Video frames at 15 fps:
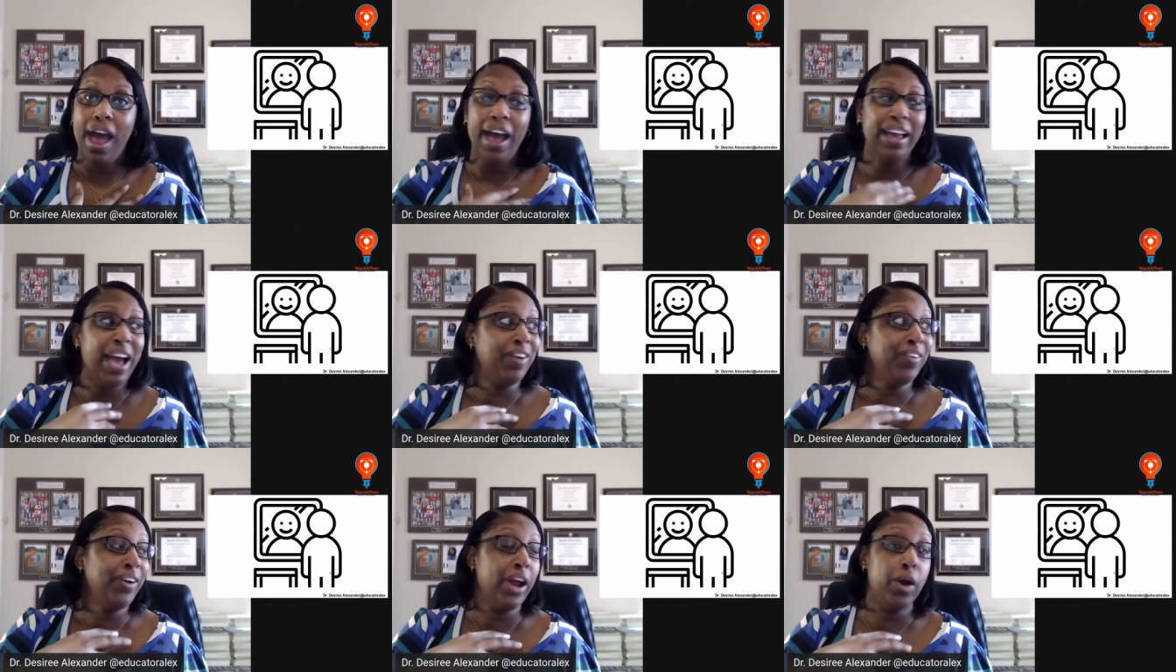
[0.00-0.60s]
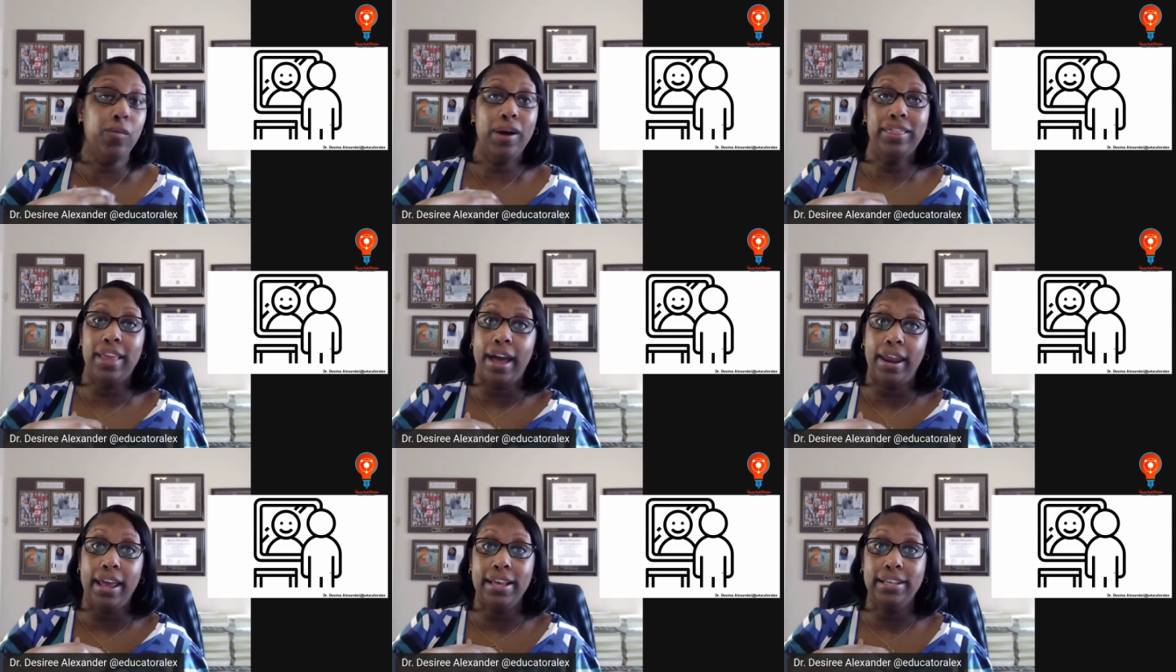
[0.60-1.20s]
And I don't care what
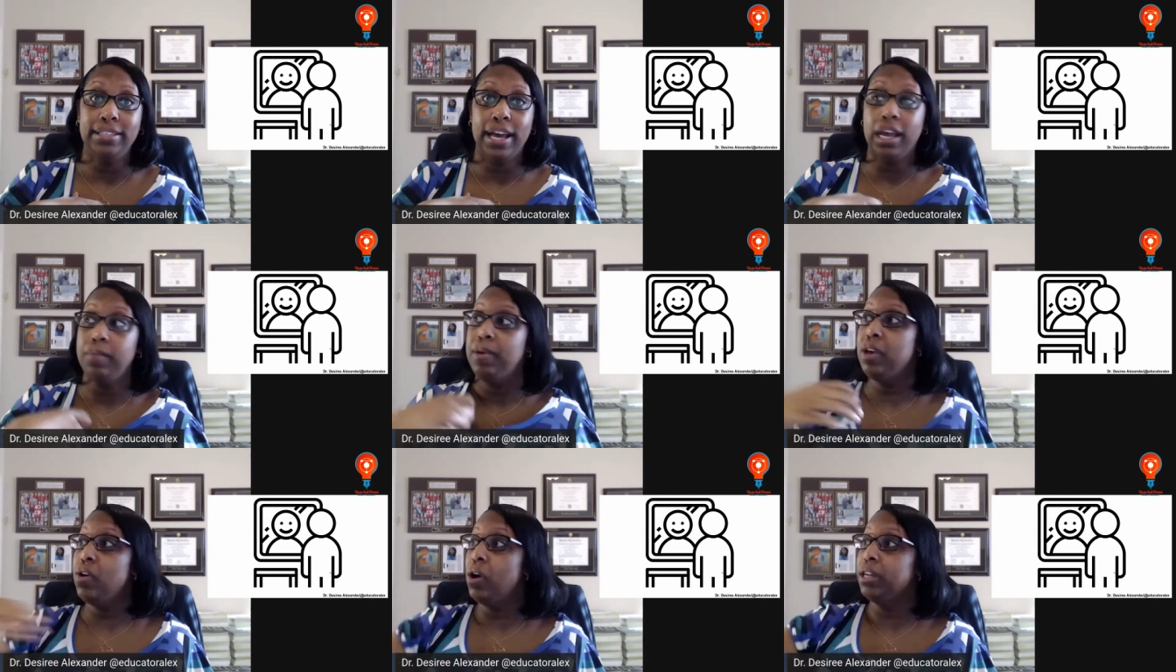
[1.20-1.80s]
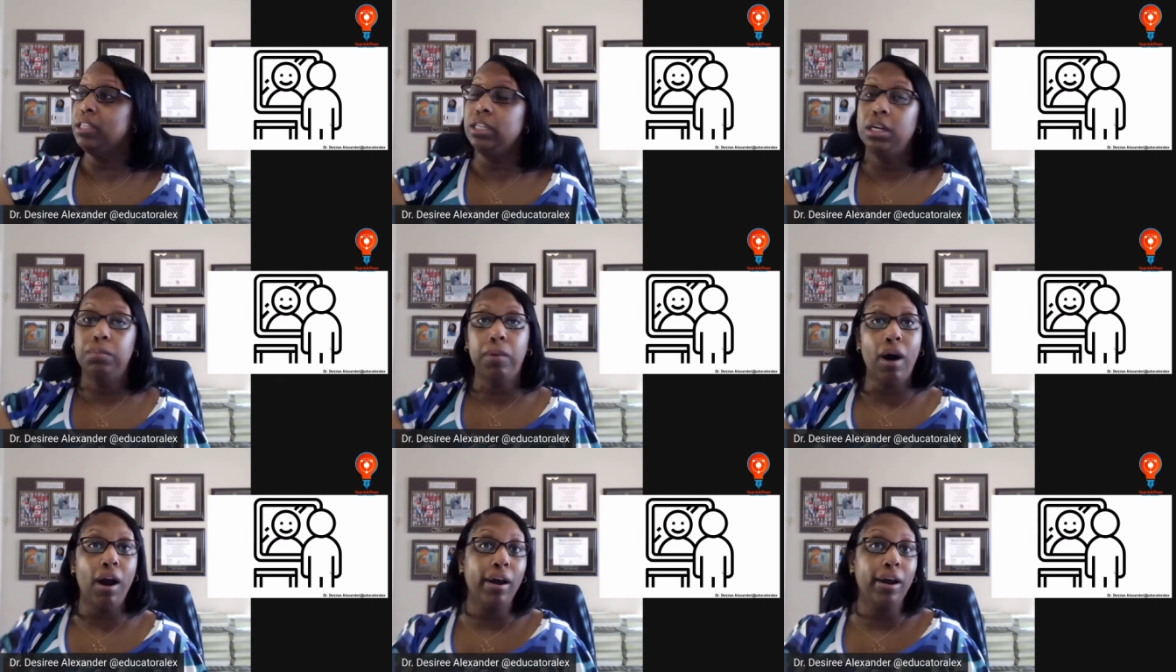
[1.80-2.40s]
that is. That could be going to the
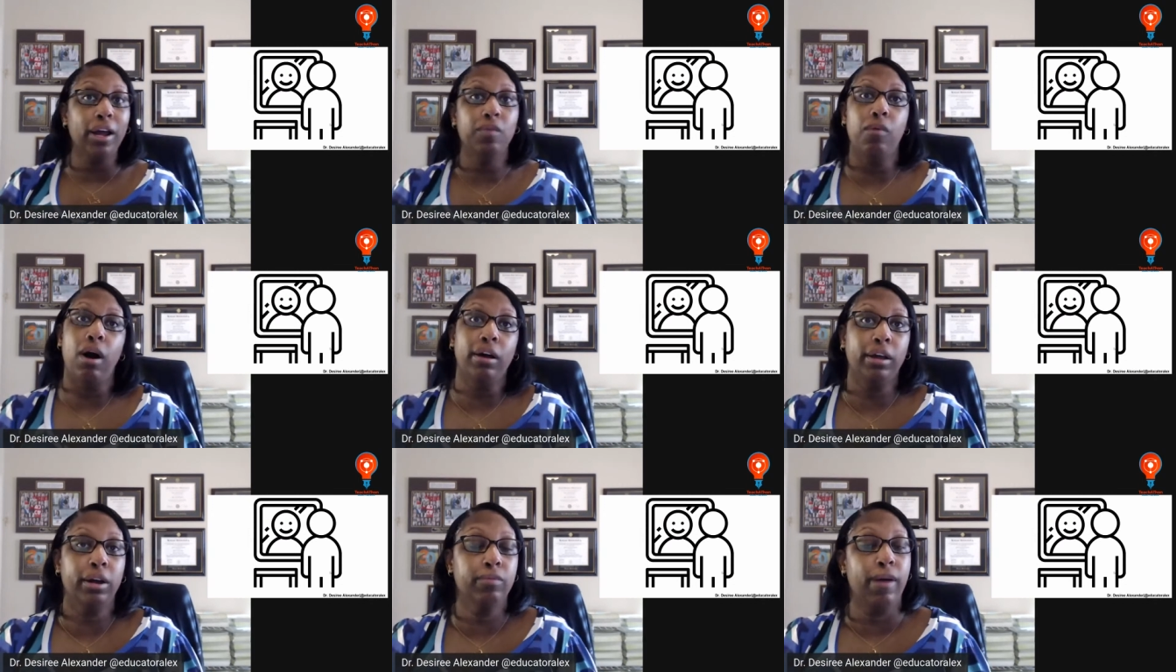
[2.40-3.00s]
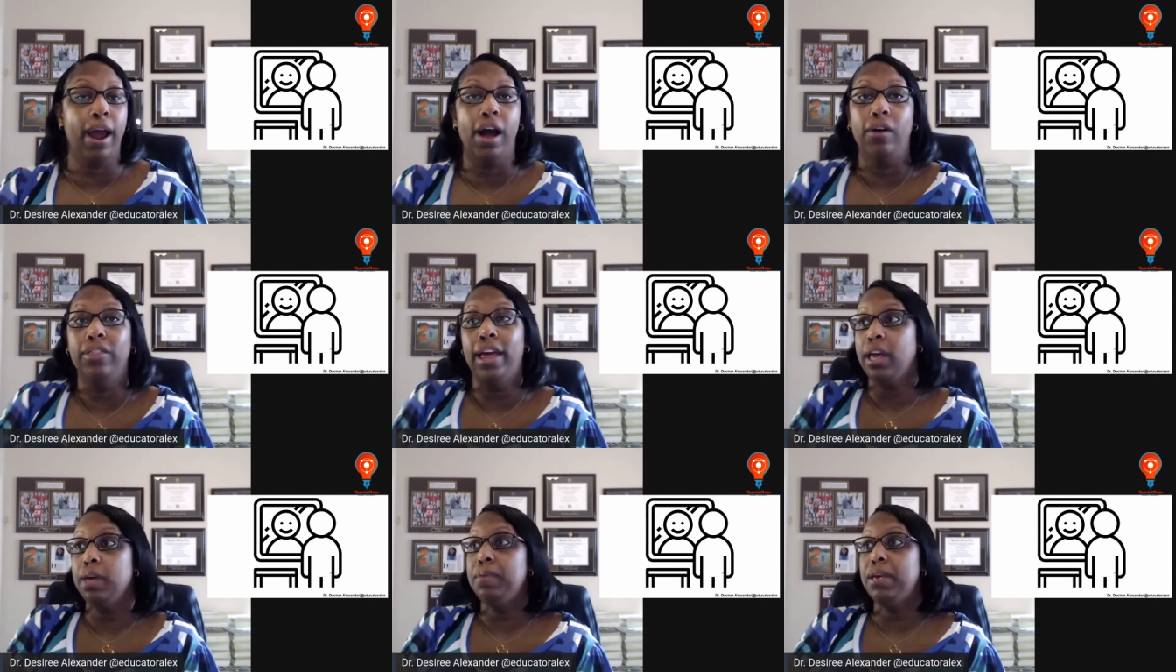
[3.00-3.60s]
park and walking
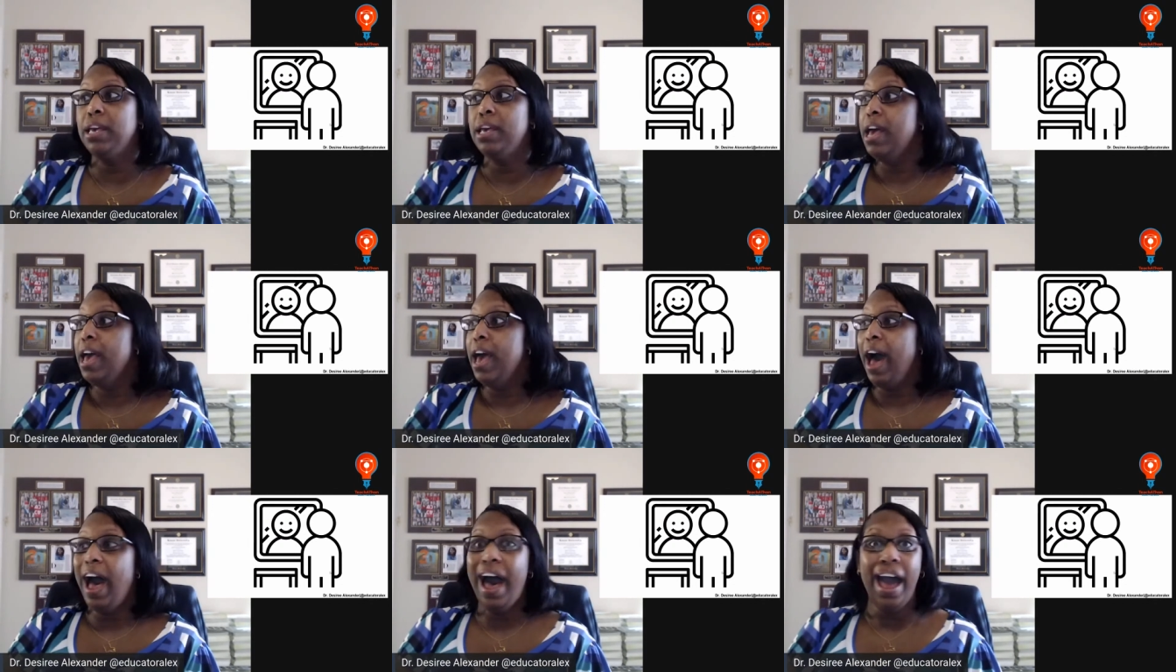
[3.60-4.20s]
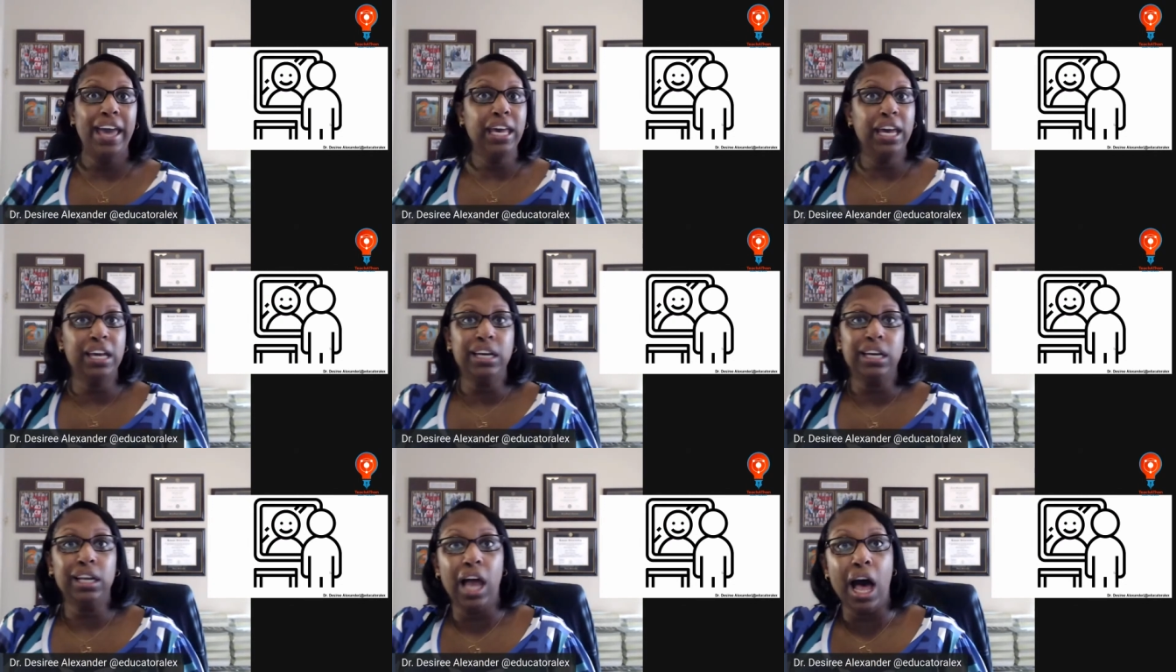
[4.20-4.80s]
around. That could be hiding
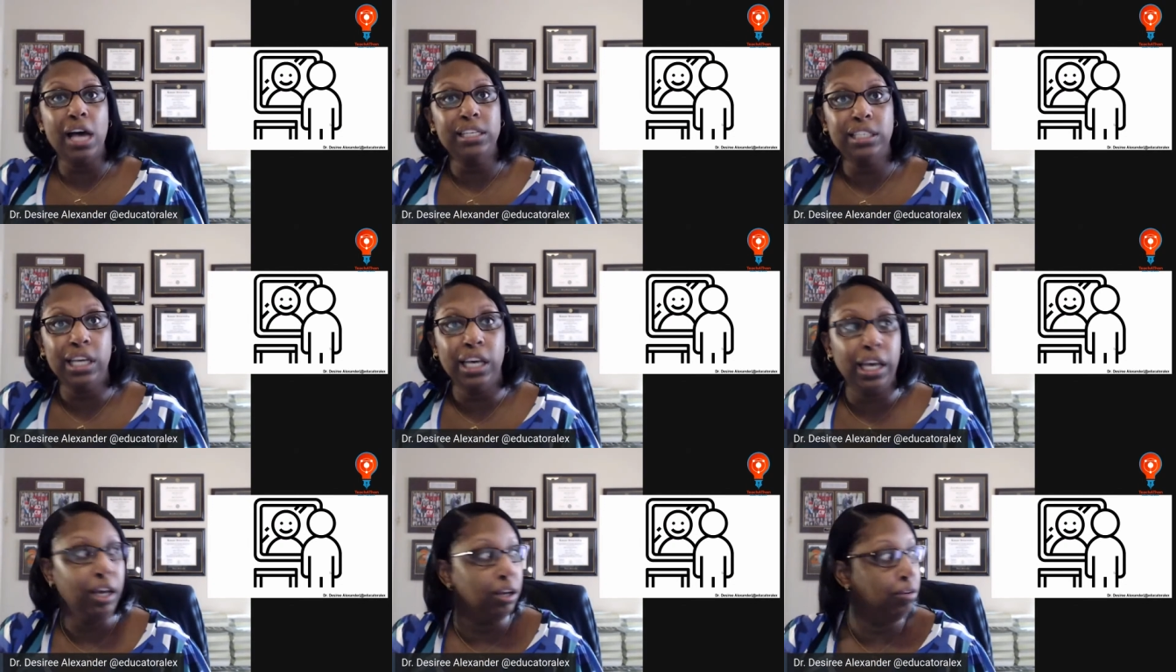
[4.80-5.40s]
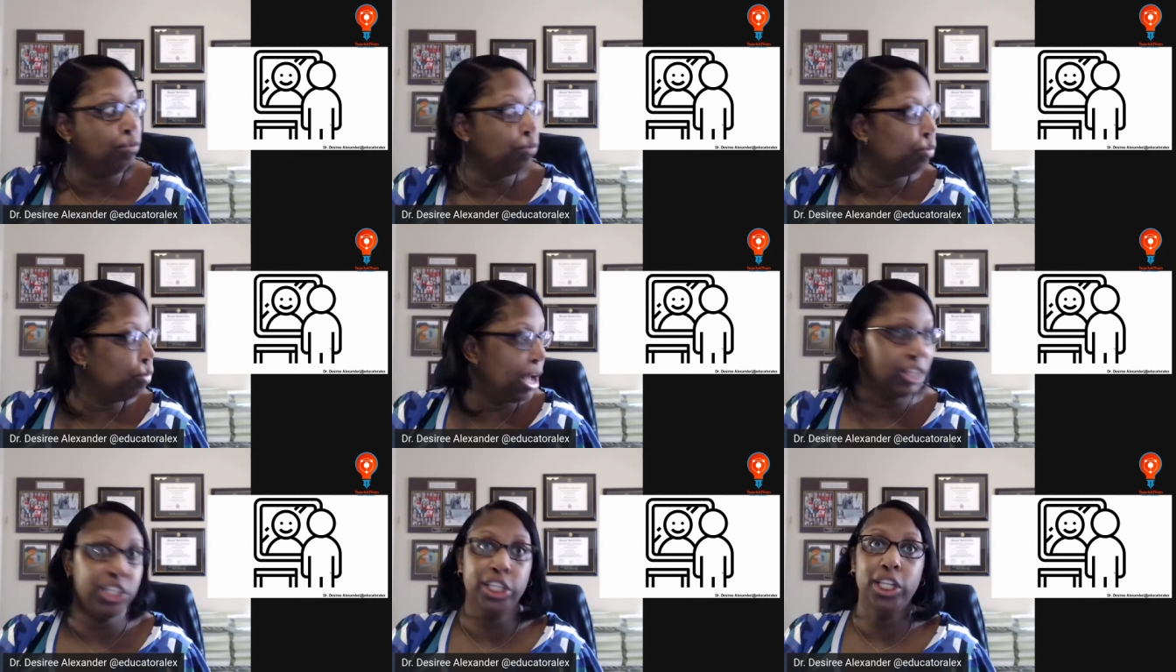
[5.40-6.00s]
in the closet and
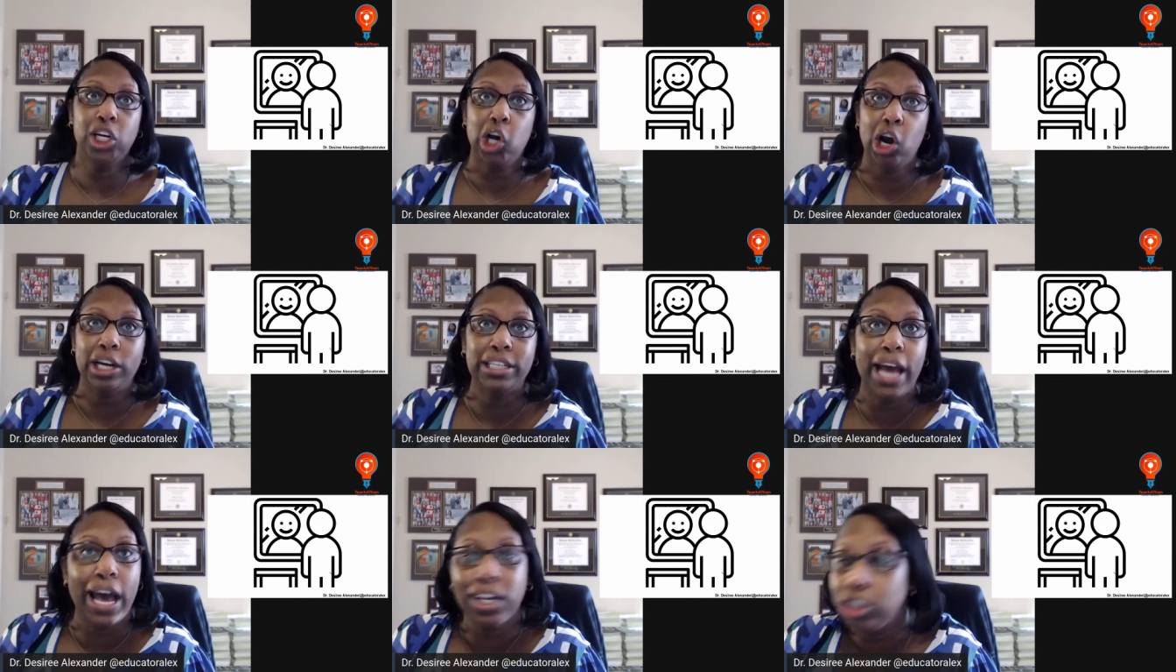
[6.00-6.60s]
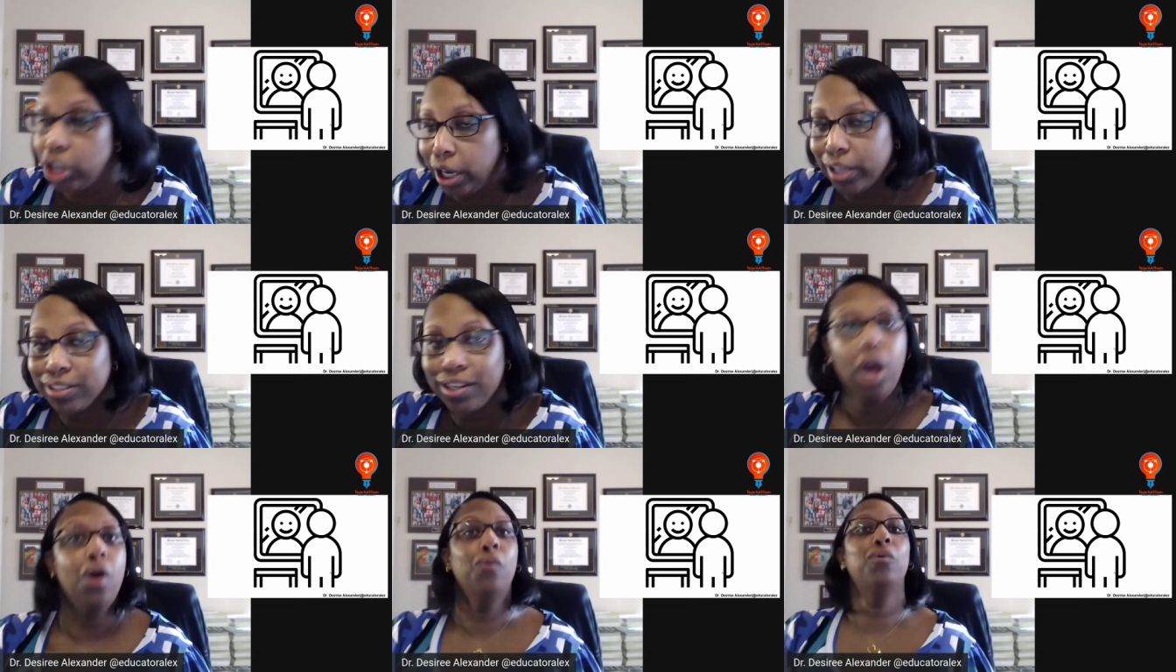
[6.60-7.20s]
watching the
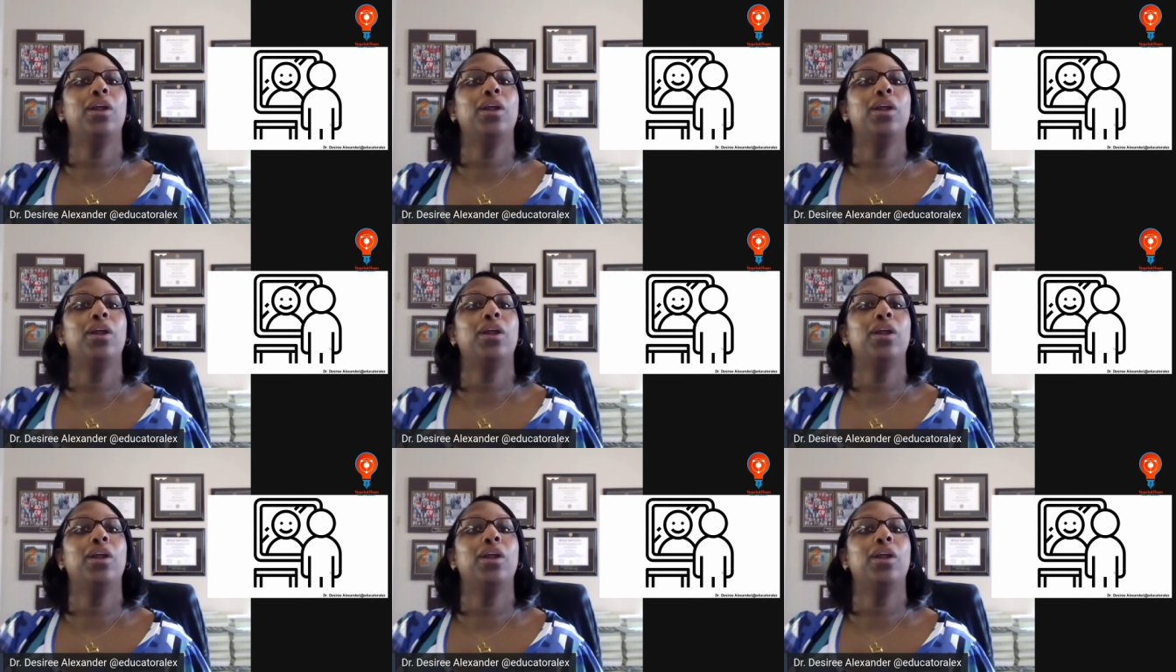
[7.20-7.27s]
Kardashians.